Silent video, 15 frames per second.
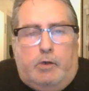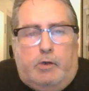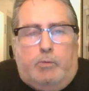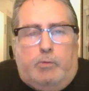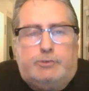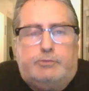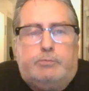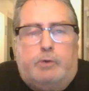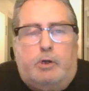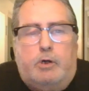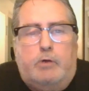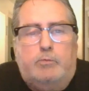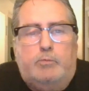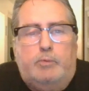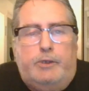What's
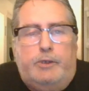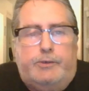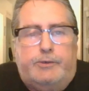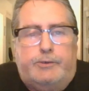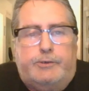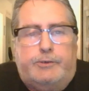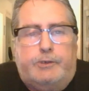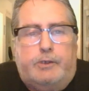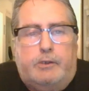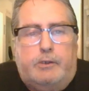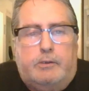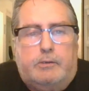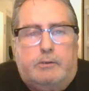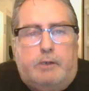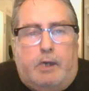wrong with
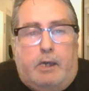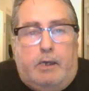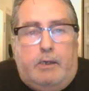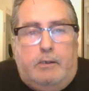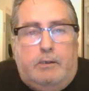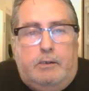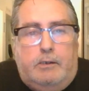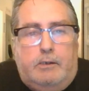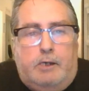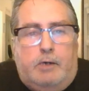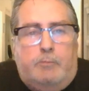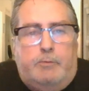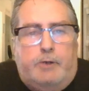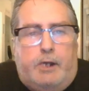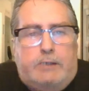
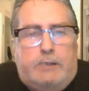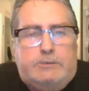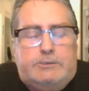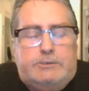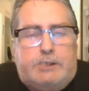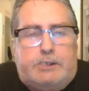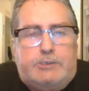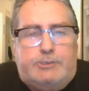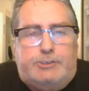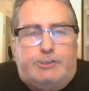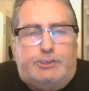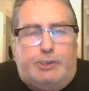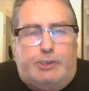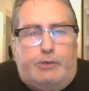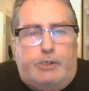Albert Einstein's
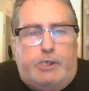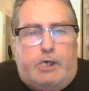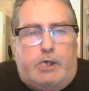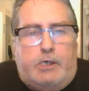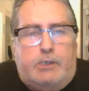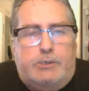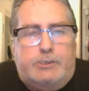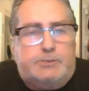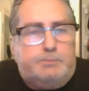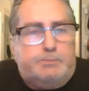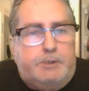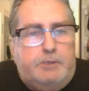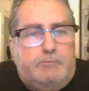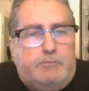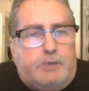theory on the
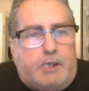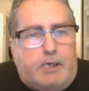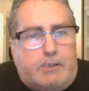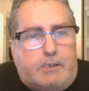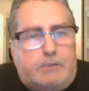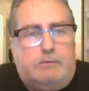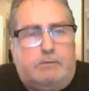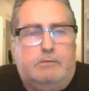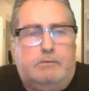speed of light?